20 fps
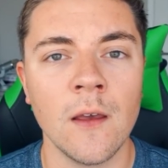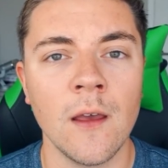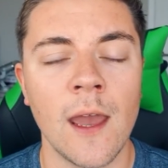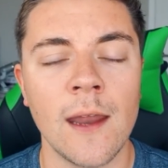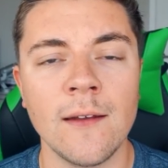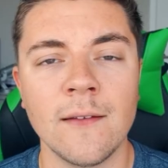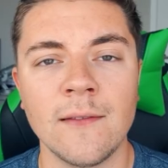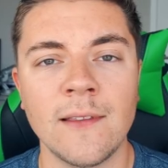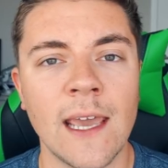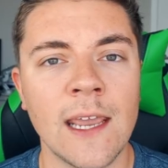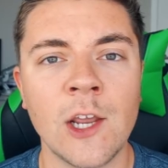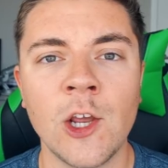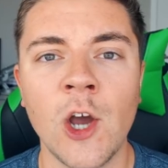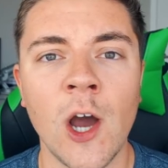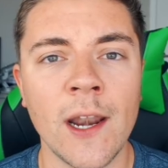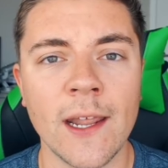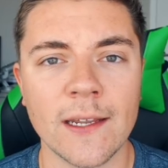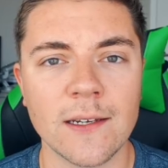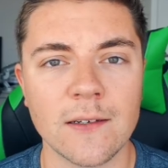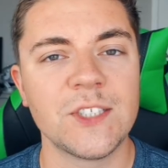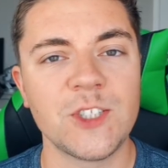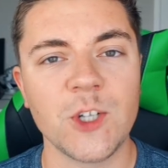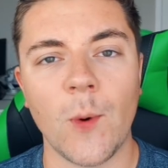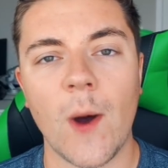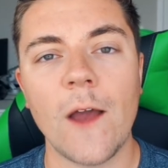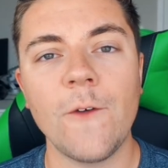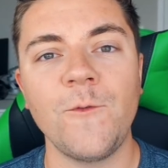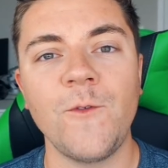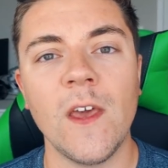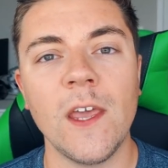and they couldn't. So
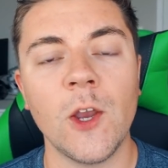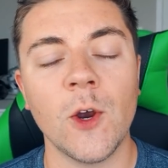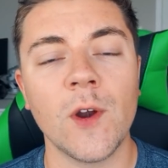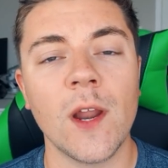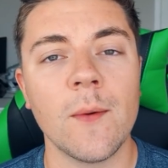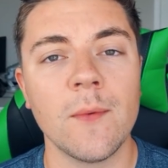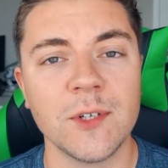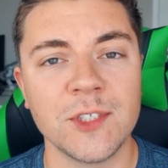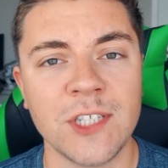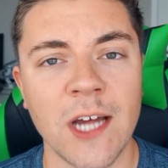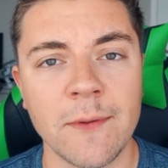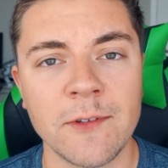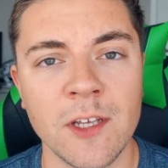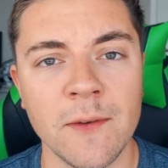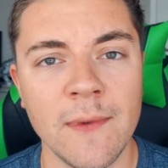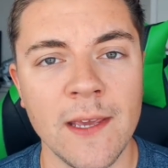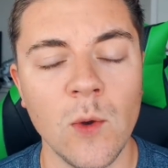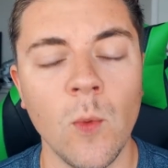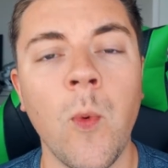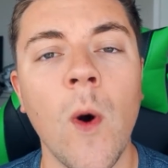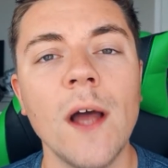I figured it was up to me